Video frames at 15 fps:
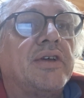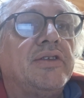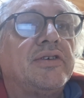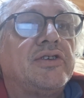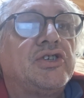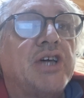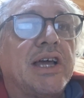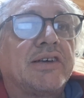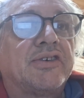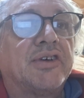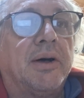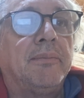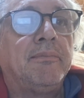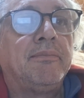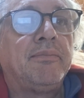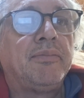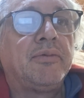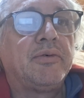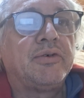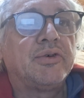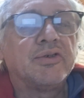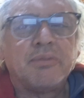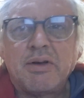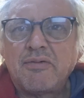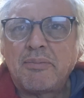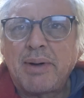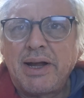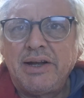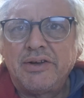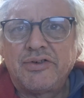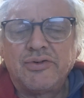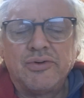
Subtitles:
sends a checksum, which is a bit of a pain to